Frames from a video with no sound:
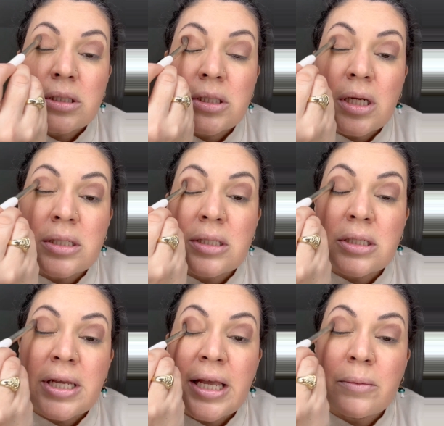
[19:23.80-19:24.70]
does the
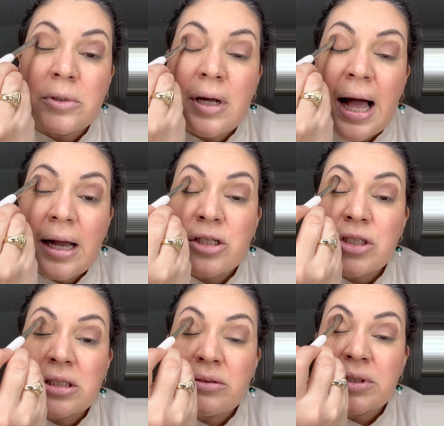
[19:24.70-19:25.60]
table
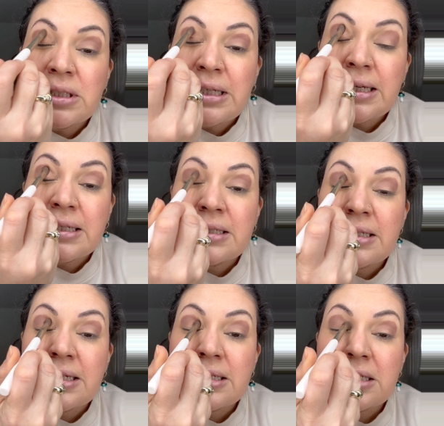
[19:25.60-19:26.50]
actually really
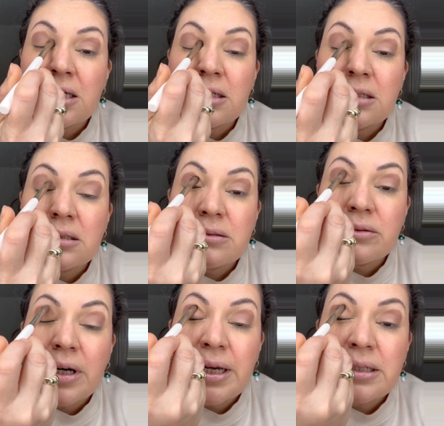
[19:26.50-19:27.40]
exist,
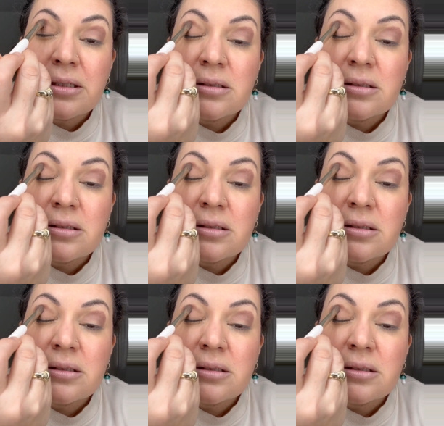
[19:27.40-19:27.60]
right?